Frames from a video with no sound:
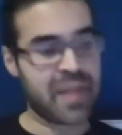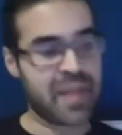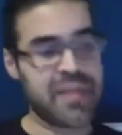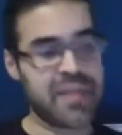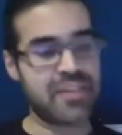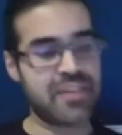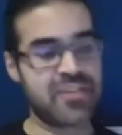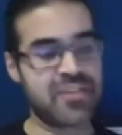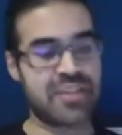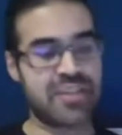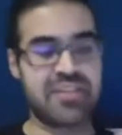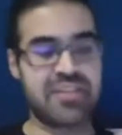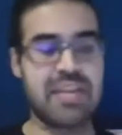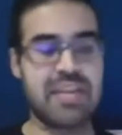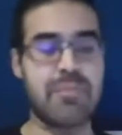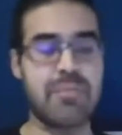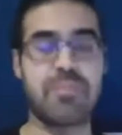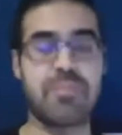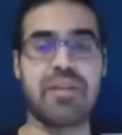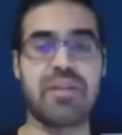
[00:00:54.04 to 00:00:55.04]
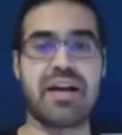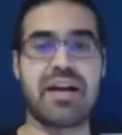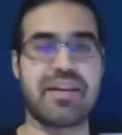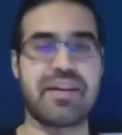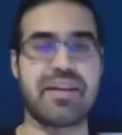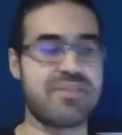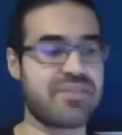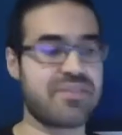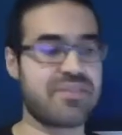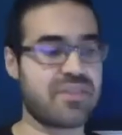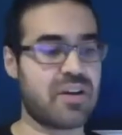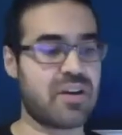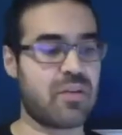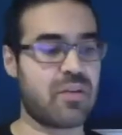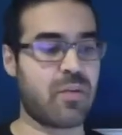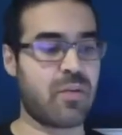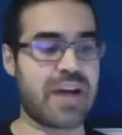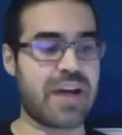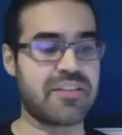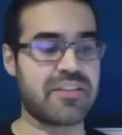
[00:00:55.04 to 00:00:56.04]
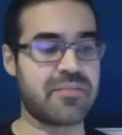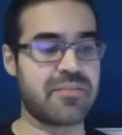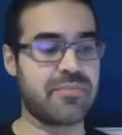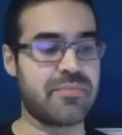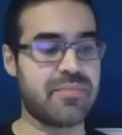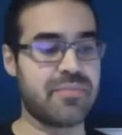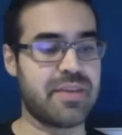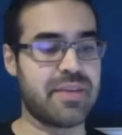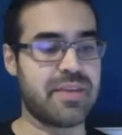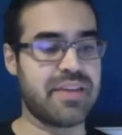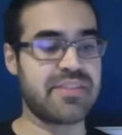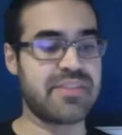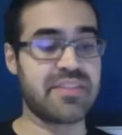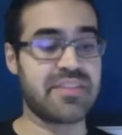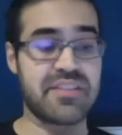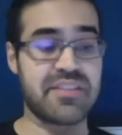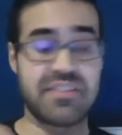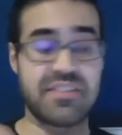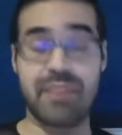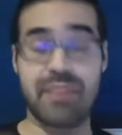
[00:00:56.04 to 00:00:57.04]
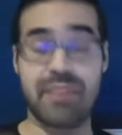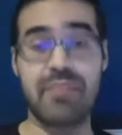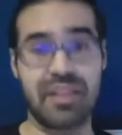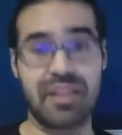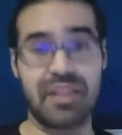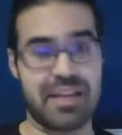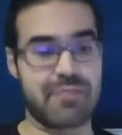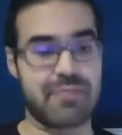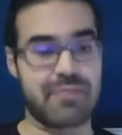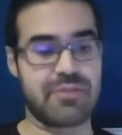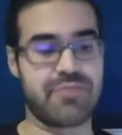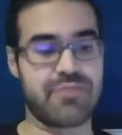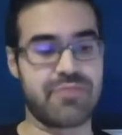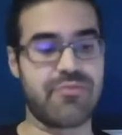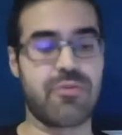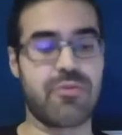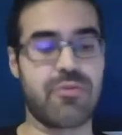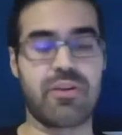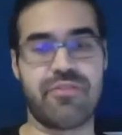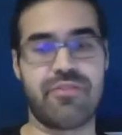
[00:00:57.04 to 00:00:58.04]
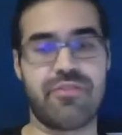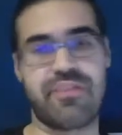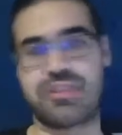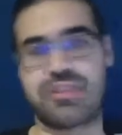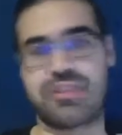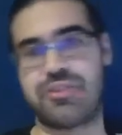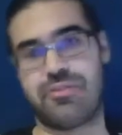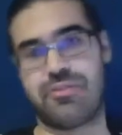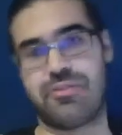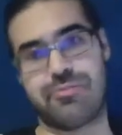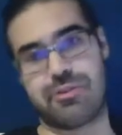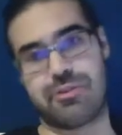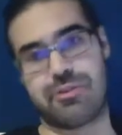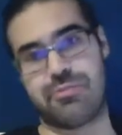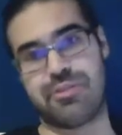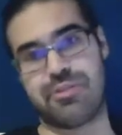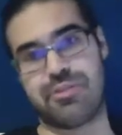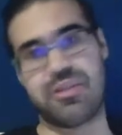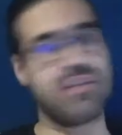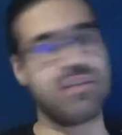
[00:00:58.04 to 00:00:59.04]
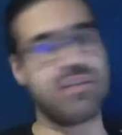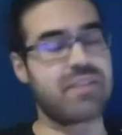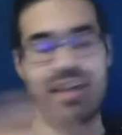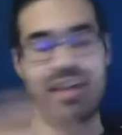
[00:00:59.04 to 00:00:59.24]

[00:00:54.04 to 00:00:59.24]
So as the name implies, Wasm is an assembly language for a fictional virtual machine,